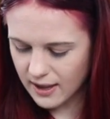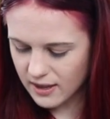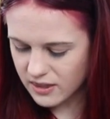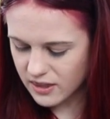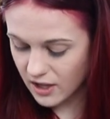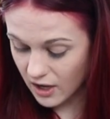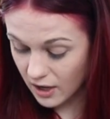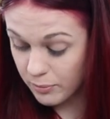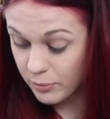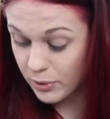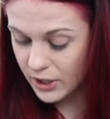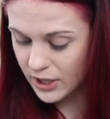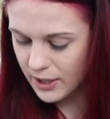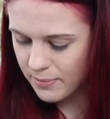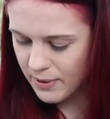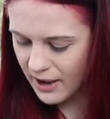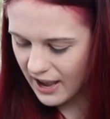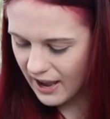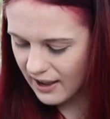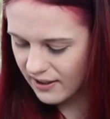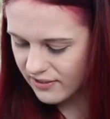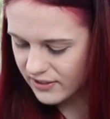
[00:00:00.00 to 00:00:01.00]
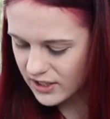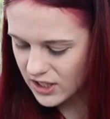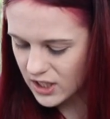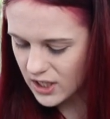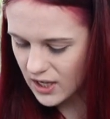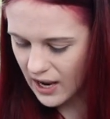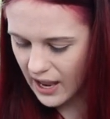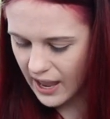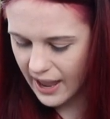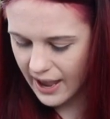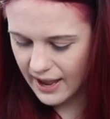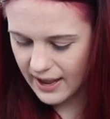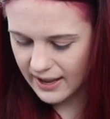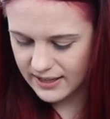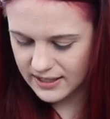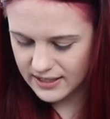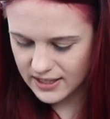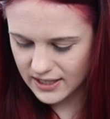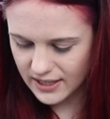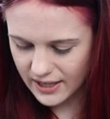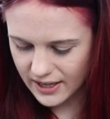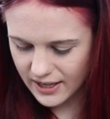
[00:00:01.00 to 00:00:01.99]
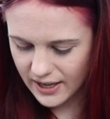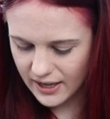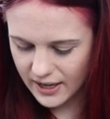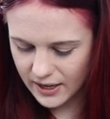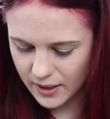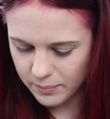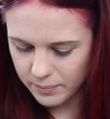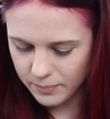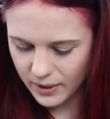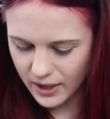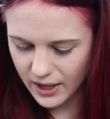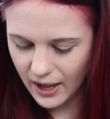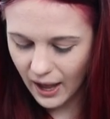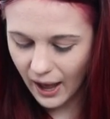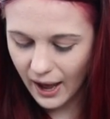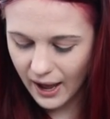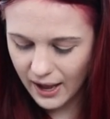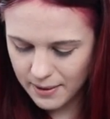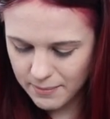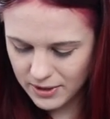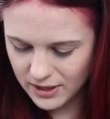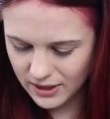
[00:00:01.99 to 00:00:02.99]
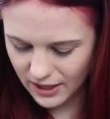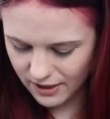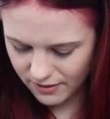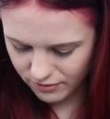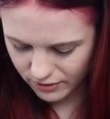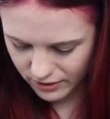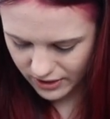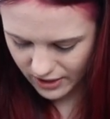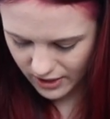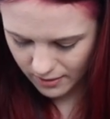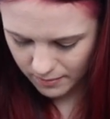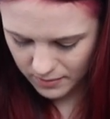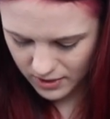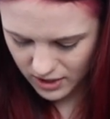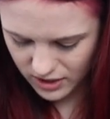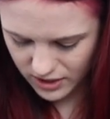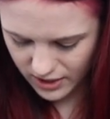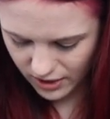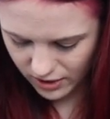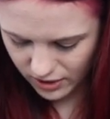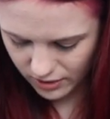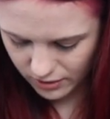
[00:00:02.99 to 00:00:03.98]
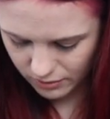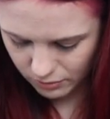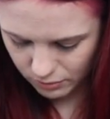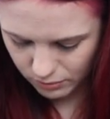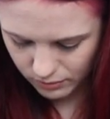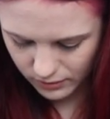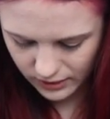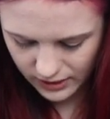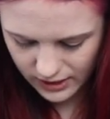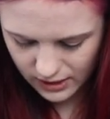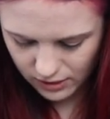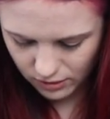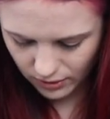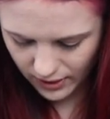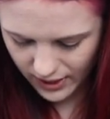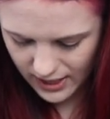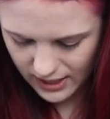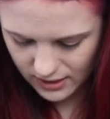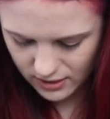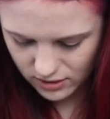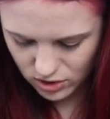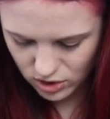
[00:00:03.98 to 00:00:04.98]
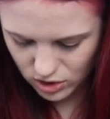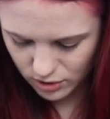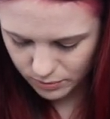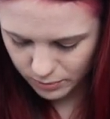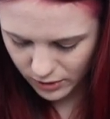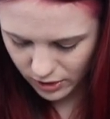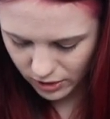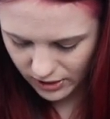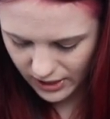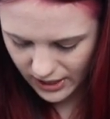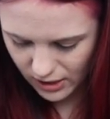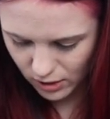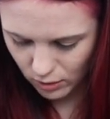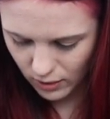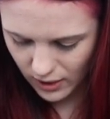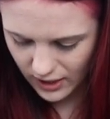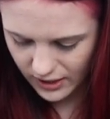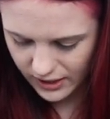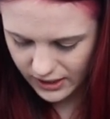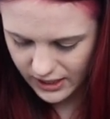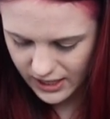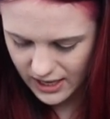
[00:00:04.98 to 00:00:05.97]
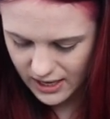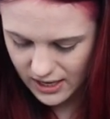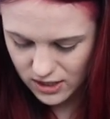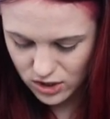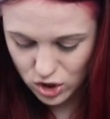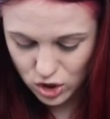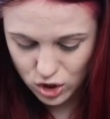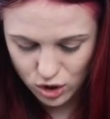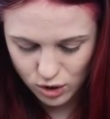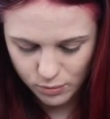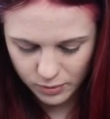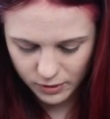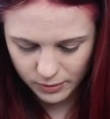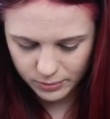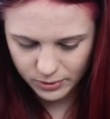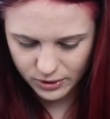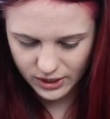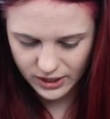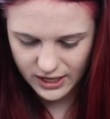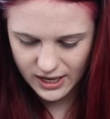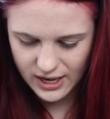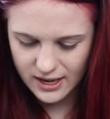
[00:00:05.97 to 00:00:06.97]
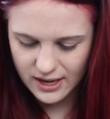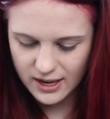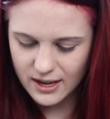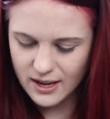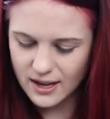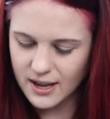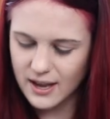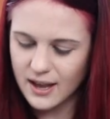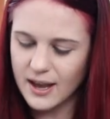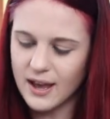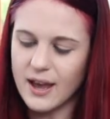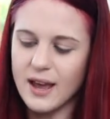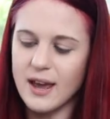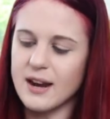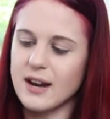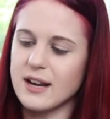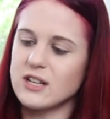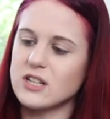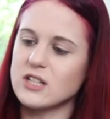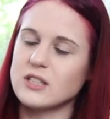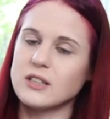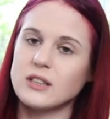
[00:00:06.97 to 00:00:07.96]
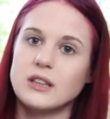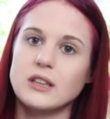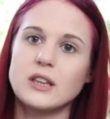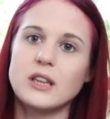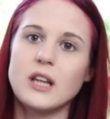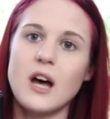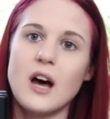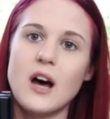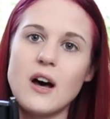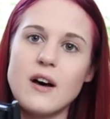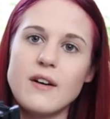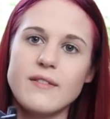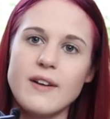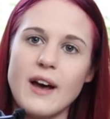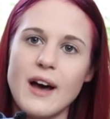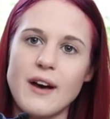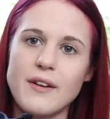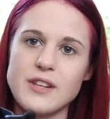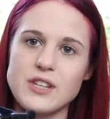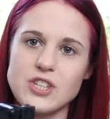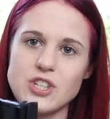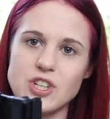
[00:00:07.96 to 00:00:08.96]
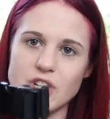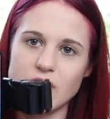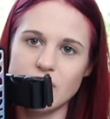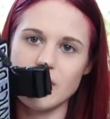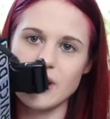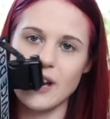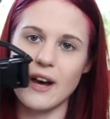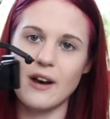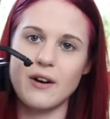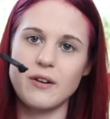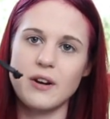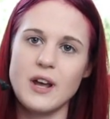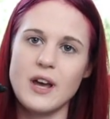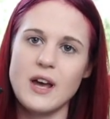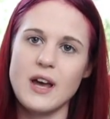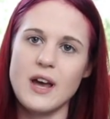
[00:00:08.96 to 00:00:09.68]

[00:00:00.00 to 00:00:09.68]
The Pretty Patch, and um, I'm in love with them. They're really great, super great quality, super pretty, and I just love how this turned out.